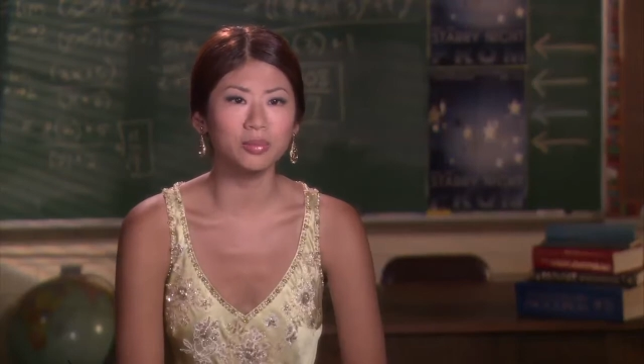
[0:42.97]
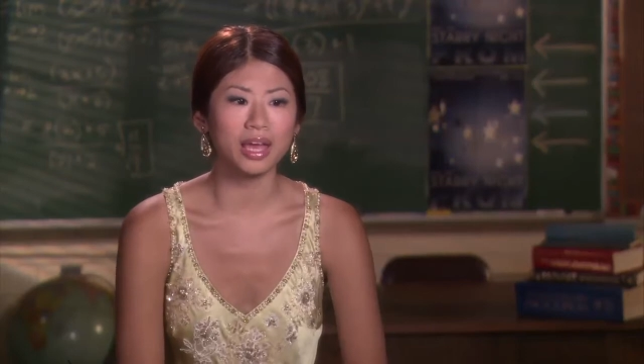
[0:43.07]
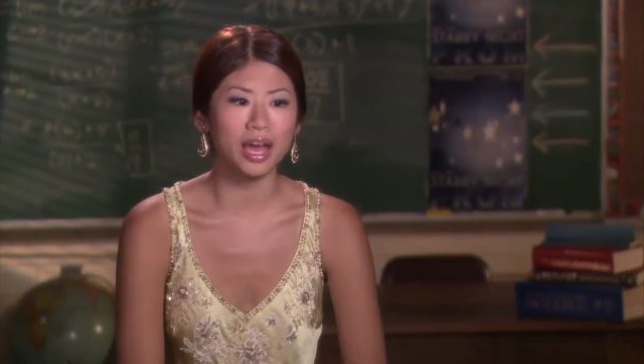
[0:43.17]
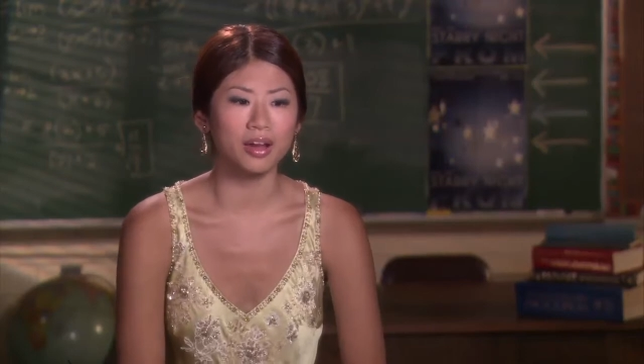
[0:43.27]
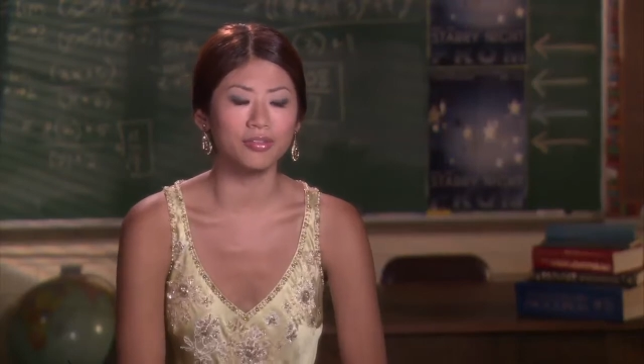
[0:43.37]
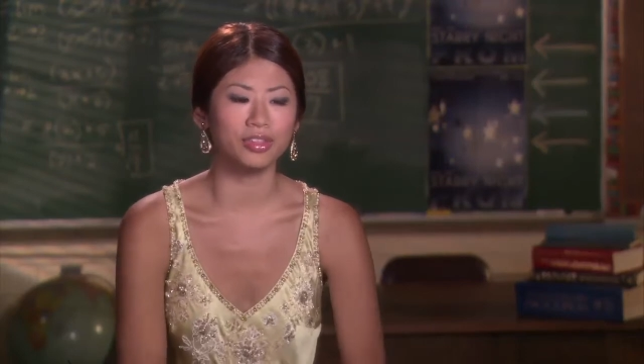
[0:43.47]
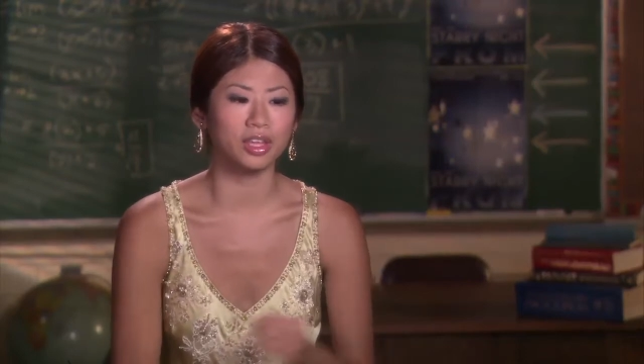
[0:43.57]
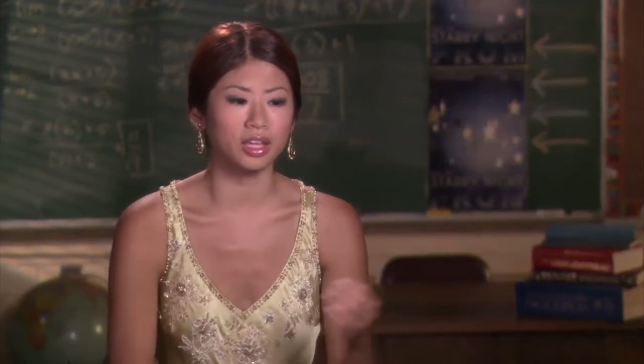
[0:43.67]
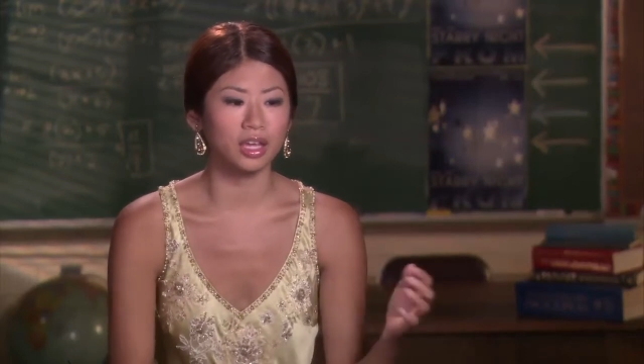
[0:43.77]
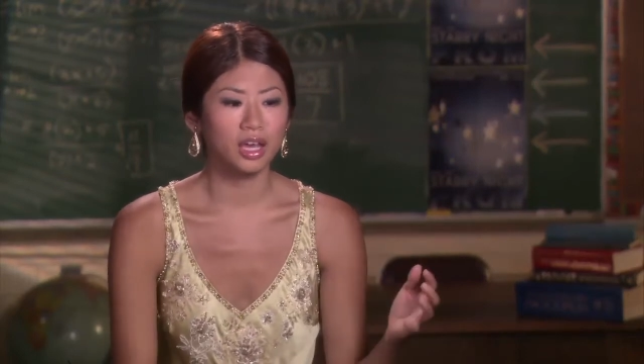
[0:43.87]
We have
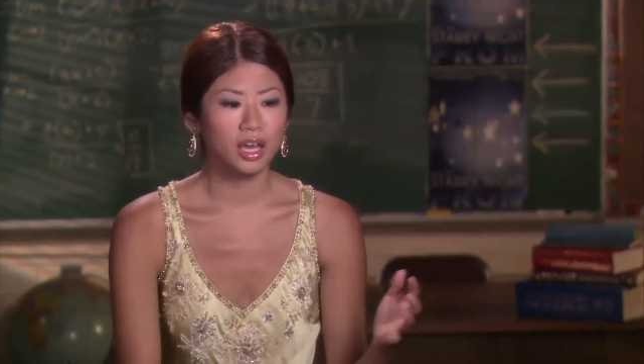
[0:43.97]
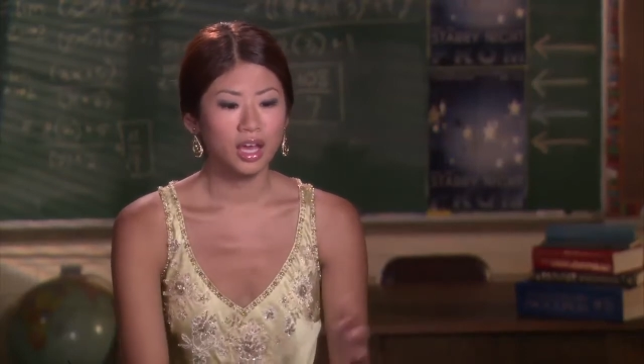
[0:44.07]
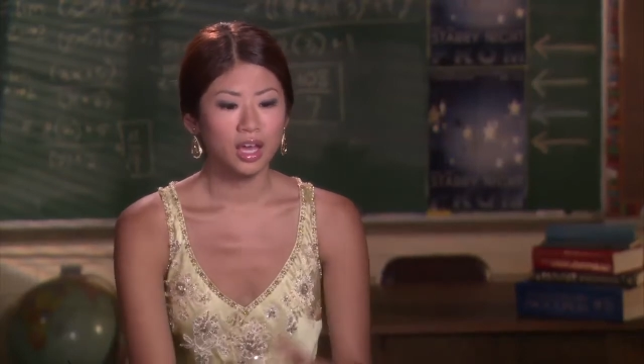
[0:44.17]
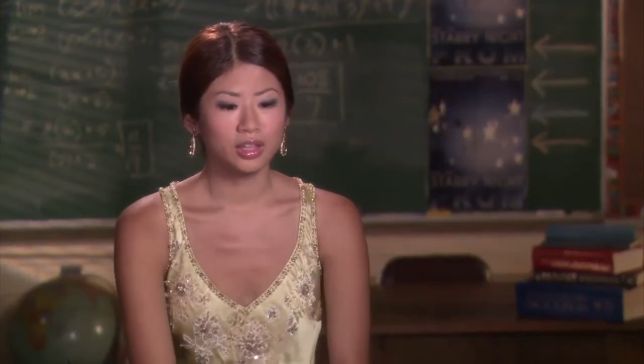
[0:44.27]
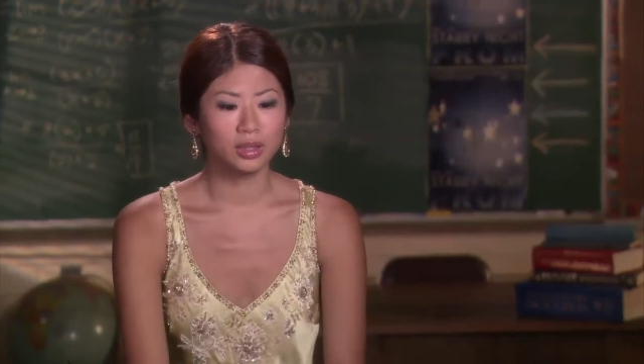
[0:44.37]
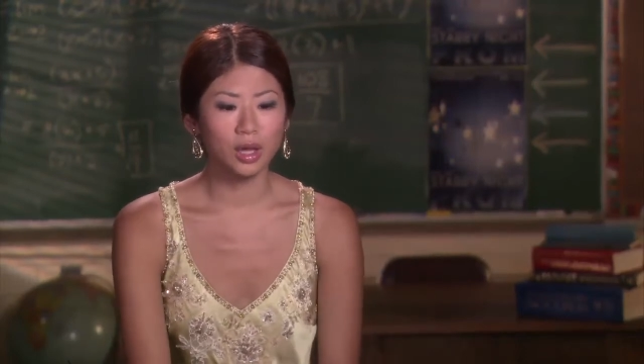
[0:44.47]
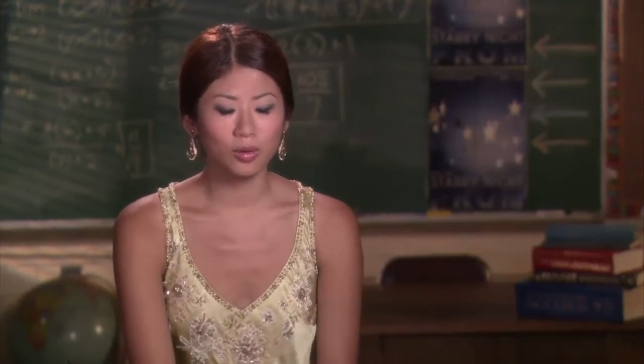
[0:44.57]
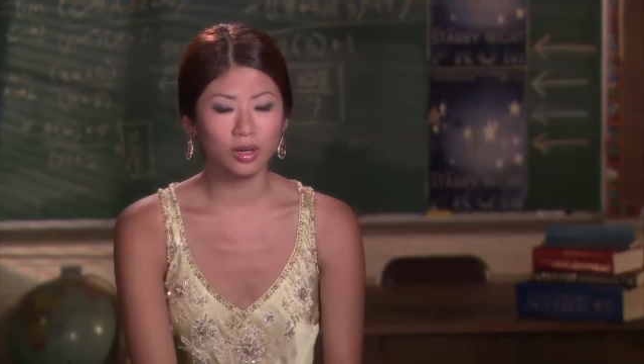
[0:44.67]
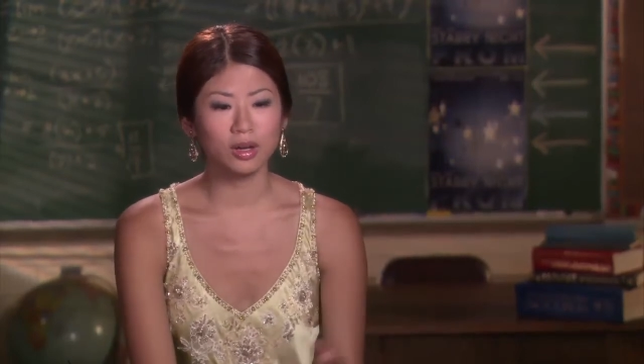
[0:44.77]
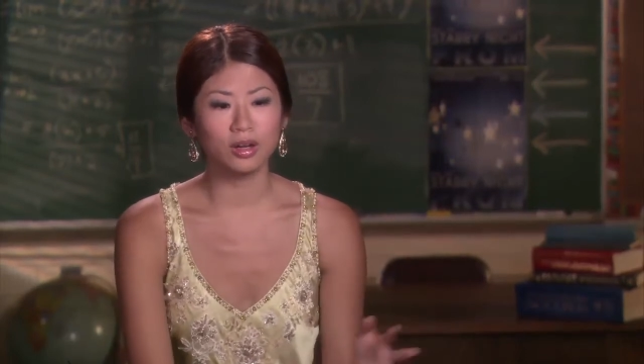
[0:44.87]
the
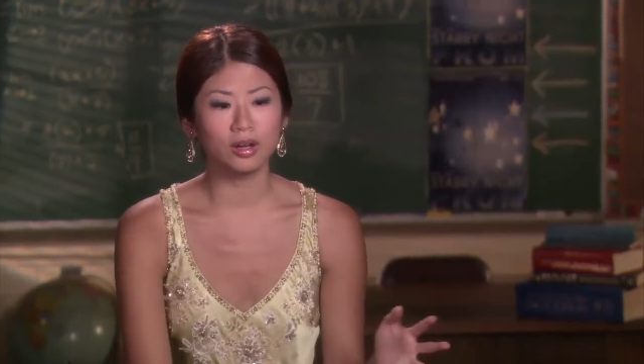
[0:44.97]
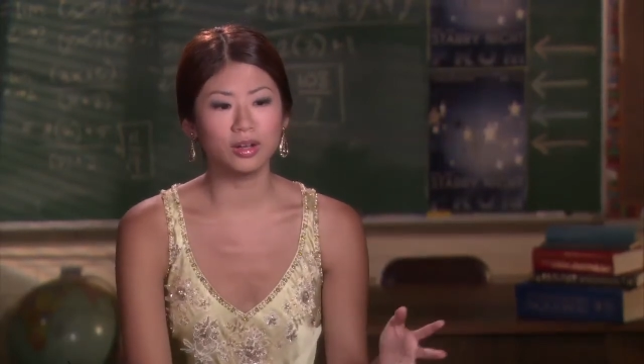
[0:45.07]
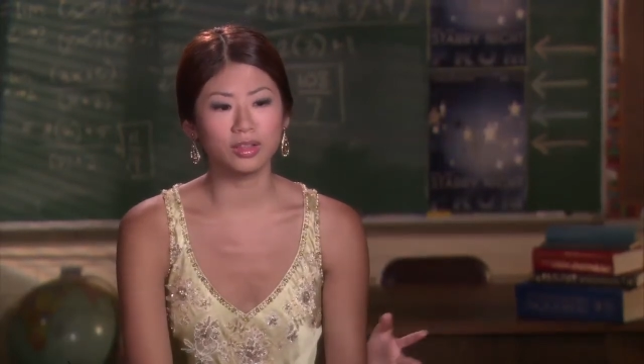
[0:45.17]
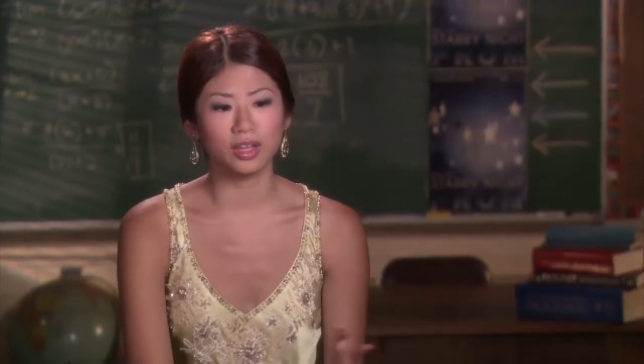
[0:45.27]
loner,